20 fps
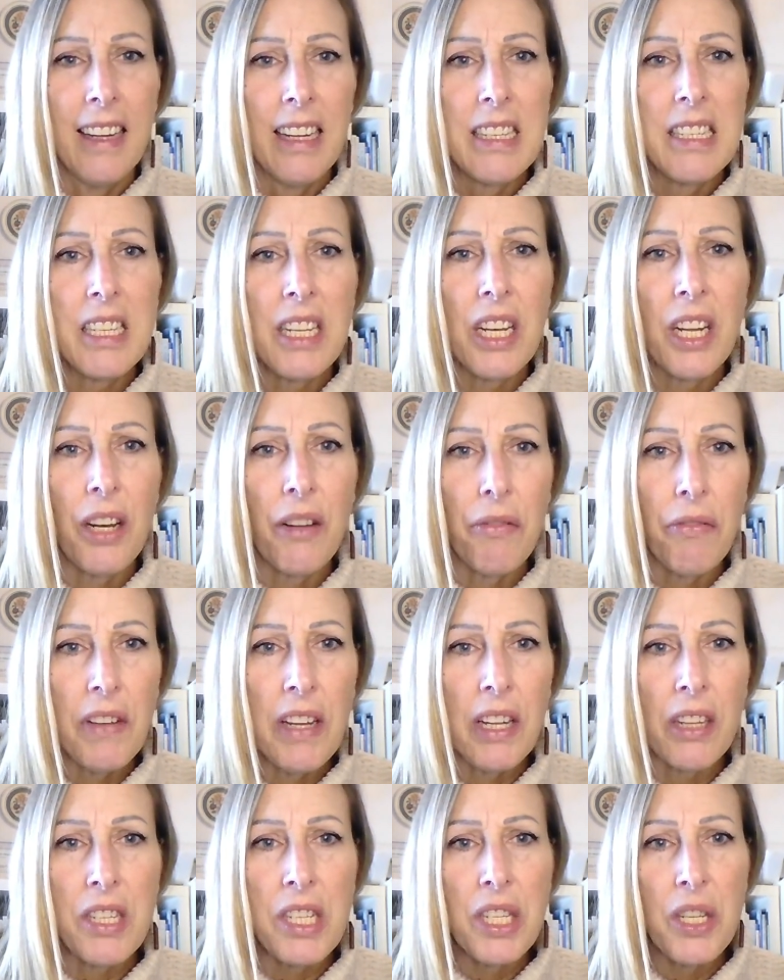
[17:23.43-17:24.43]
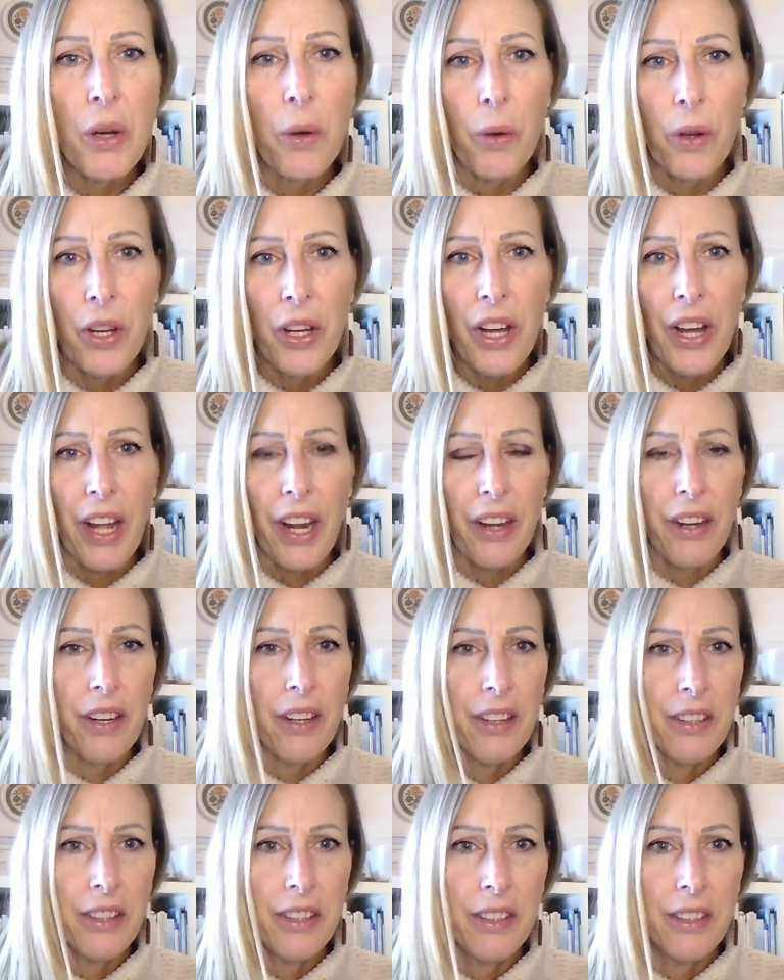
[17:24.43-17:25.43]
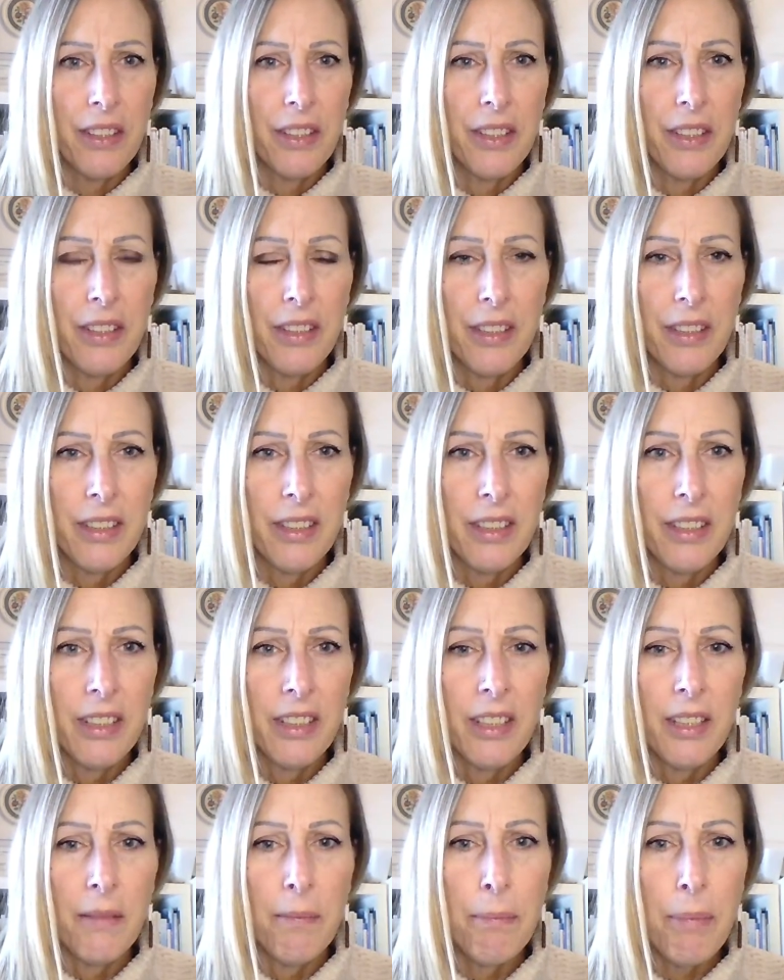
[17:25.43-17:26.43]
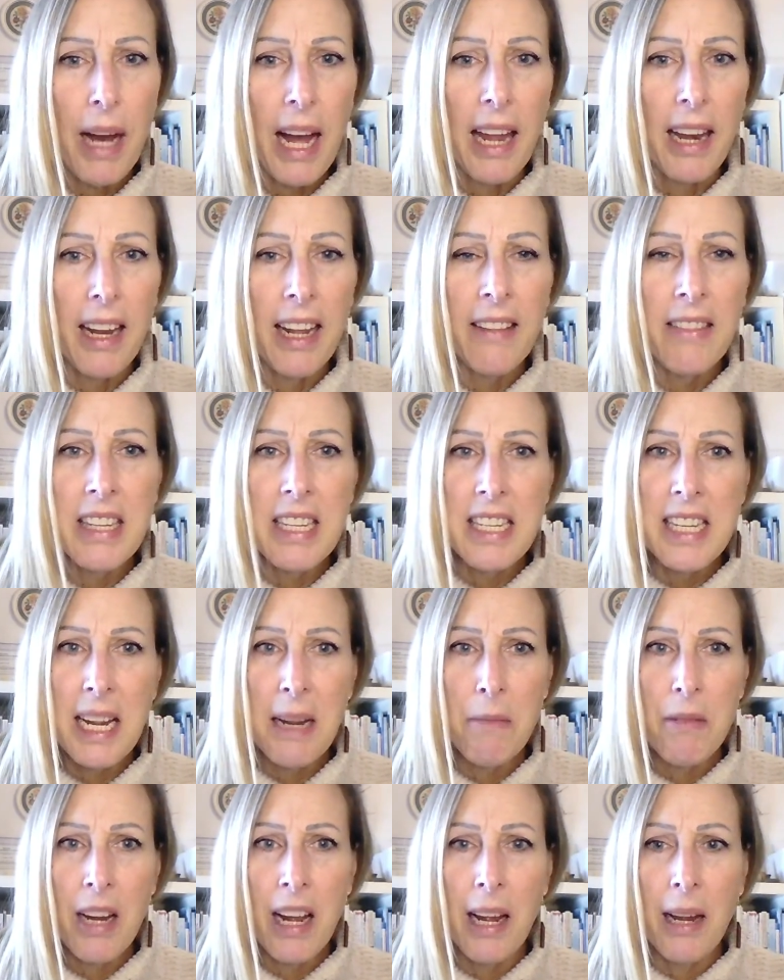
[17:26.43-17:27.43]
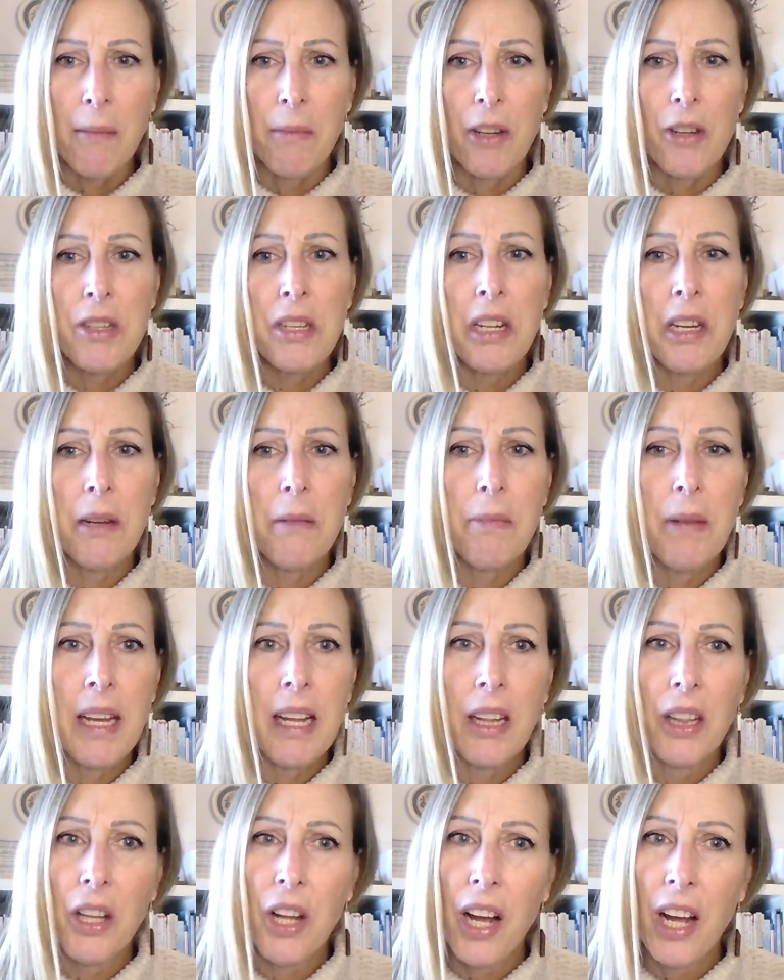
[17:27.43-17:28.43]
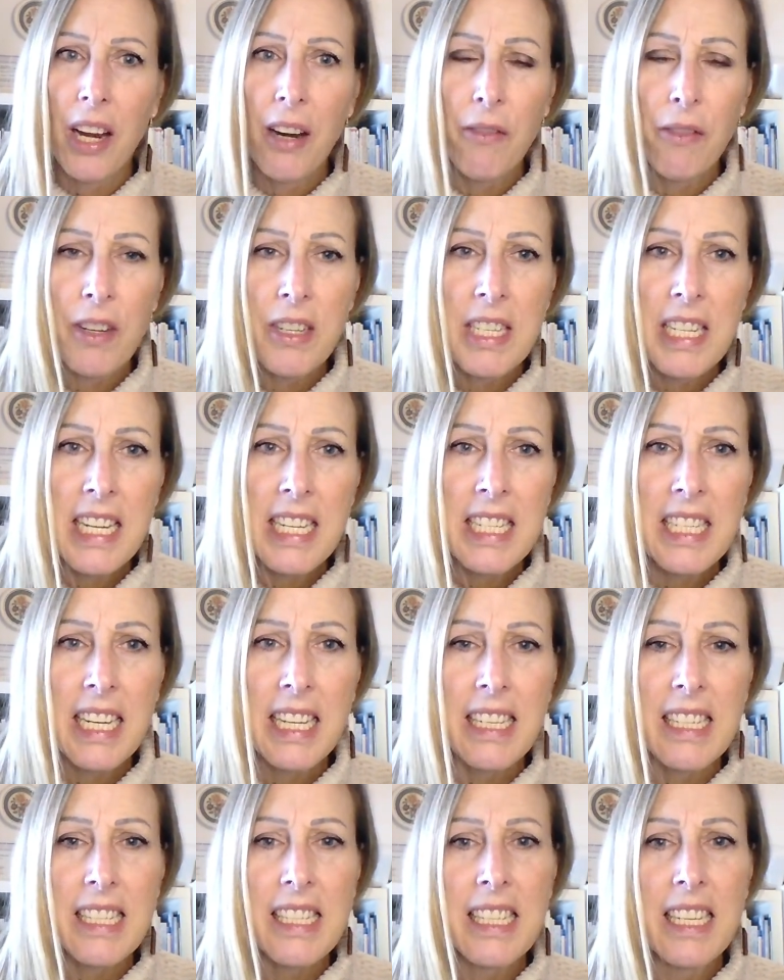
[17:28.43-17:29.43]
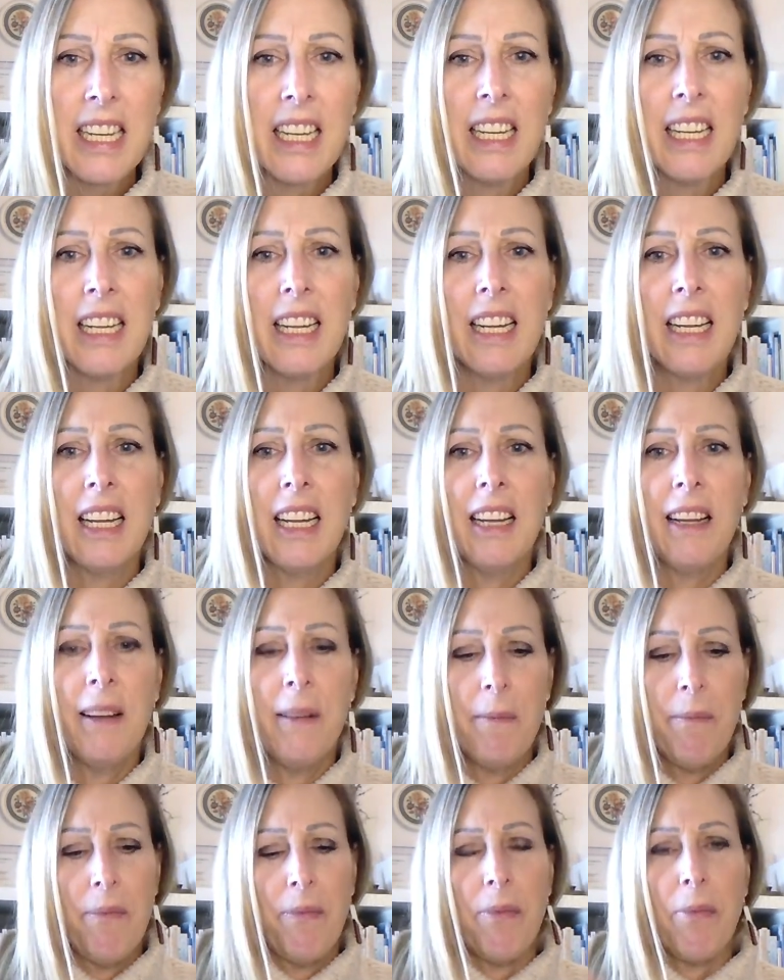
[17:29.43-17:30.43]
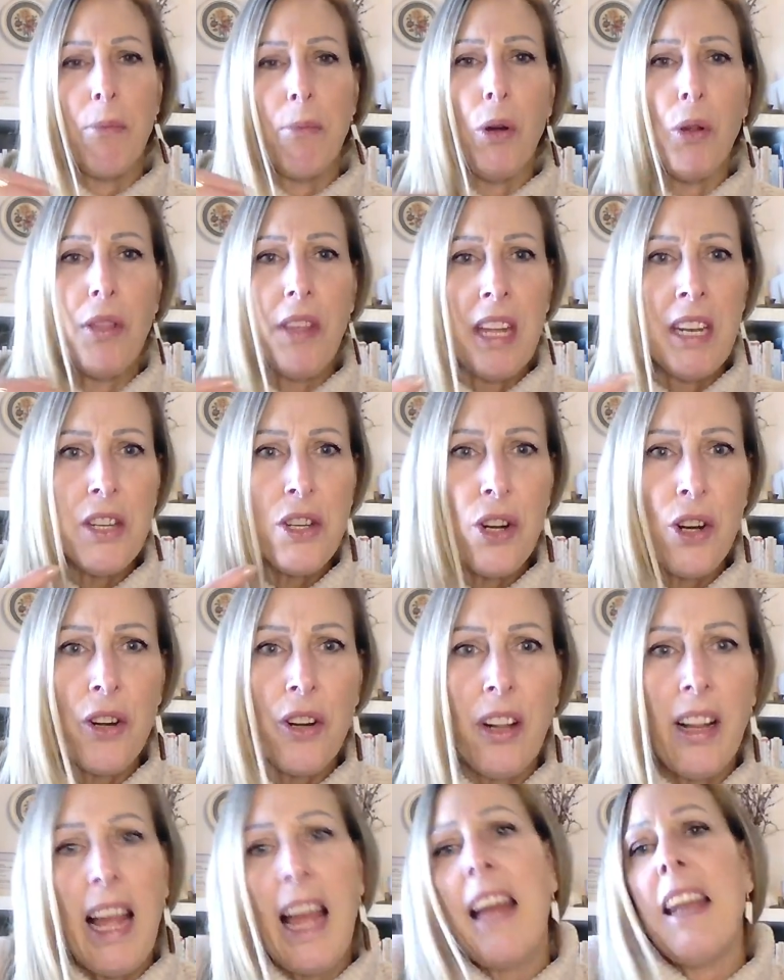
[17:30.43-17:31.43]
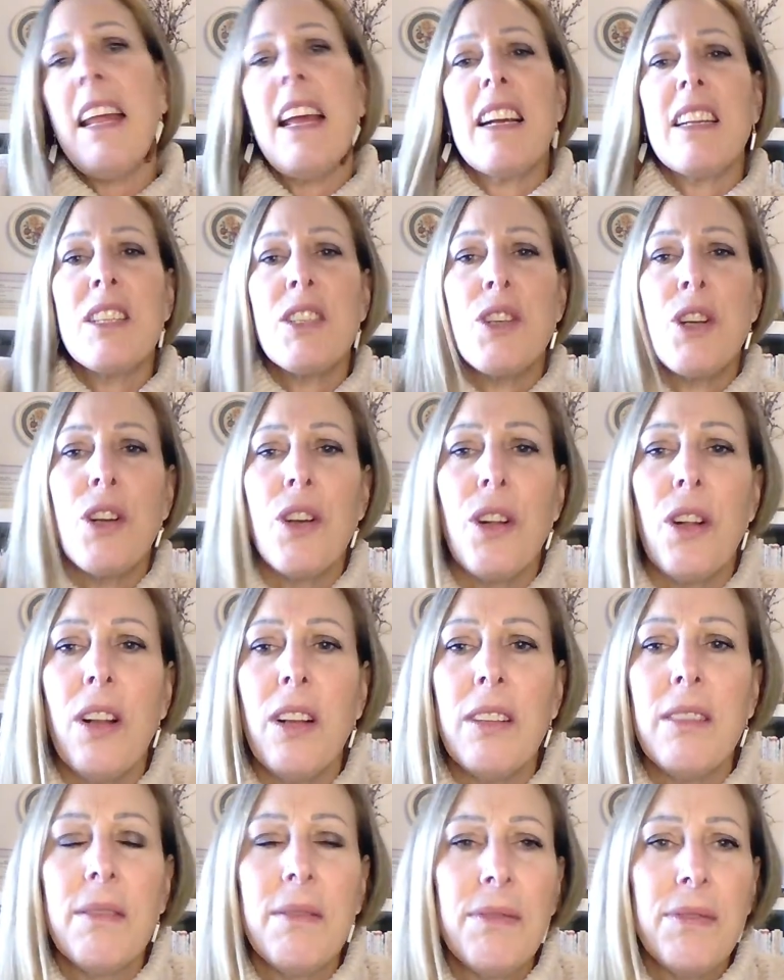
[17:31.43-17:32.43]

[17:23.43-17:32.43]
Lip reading: it's going to feel so good. But at the same time, there's going to be a lot of resistance, both internal and external.